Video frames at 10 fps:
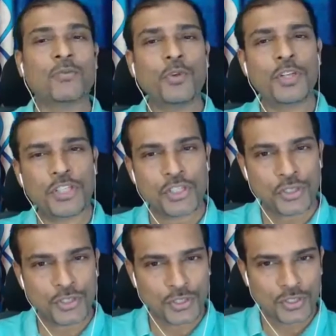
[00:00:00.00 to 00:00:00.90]

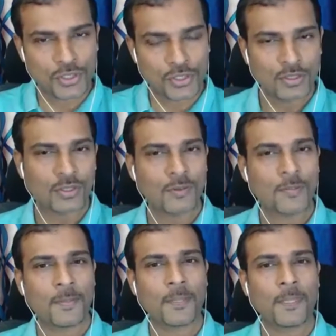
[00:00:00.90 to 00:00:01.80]
fish,
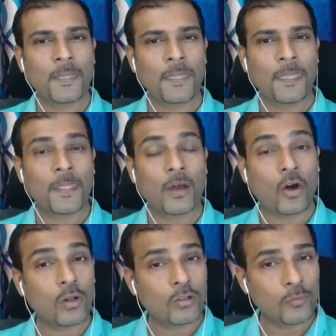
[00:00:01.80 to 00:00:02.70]

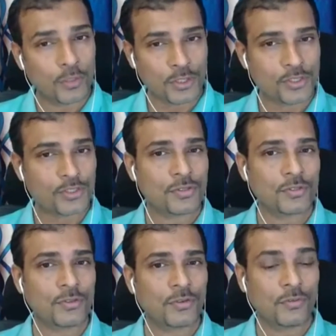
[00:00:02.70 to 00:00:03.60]
all the
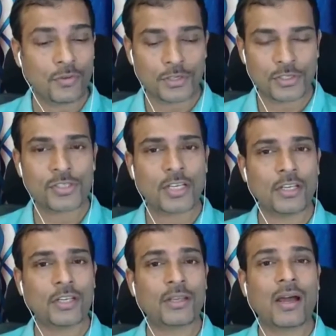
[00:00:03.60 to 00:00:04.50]
fishes
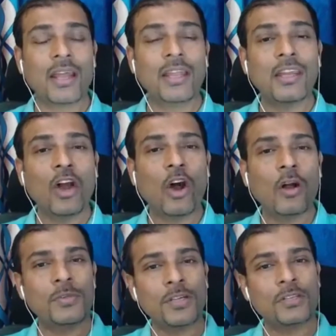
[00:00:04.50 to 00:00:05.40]
and tiny
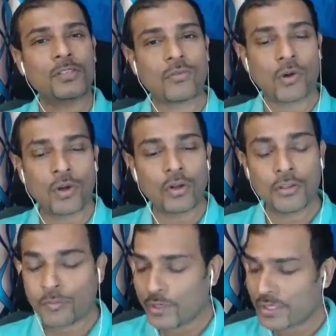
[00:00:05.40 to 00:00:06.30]
objects of all
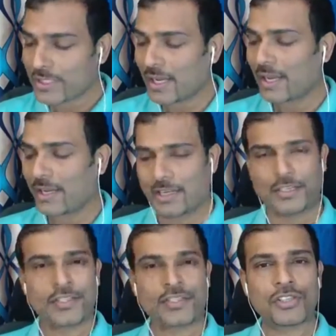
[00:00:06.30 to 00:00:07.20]
different
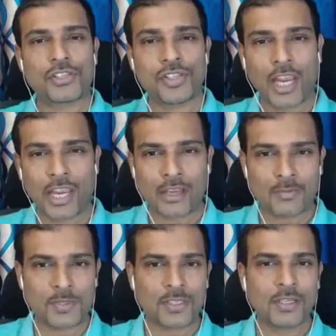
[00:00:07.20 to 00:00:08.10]
size,
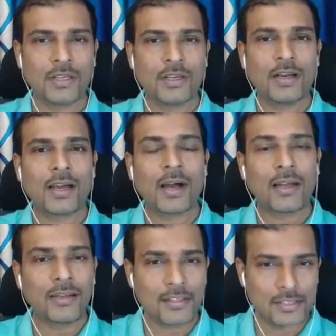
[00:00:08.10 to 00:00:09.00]
shapes,
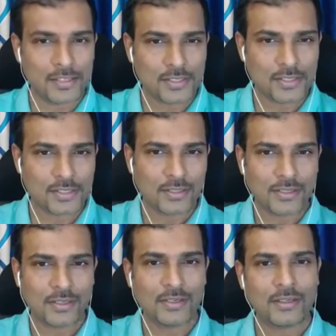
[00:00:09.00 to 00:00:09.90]
colors,
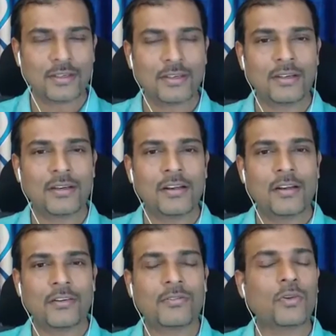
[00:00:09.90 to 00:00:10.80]

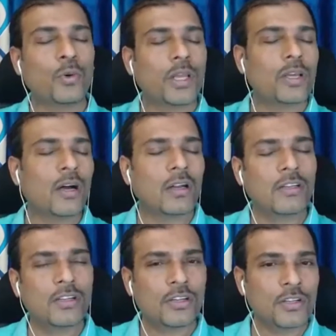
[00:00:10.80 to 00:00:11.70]
flowing
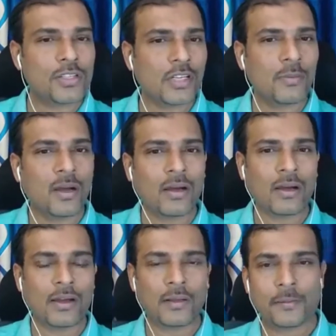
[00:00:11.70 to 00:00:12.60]
continuously by.